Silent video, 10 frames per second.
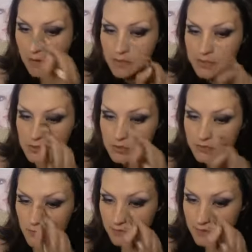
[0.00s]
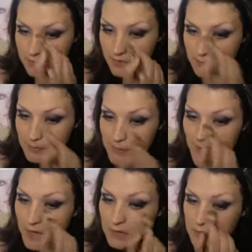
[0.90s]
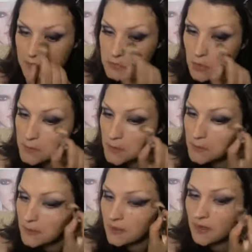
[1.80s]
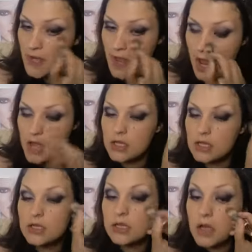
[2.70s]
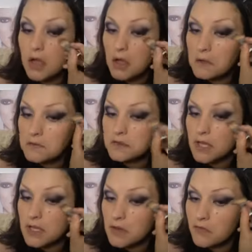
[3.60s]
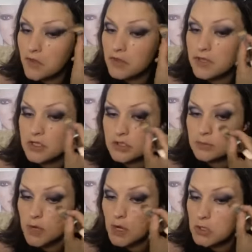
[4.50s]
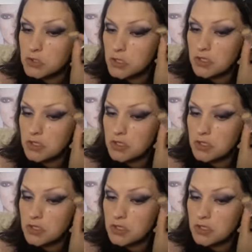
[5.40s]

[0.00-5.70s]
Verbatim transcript: Make sure you've got rid of any black that's dropped under the eye and just take your foundation brush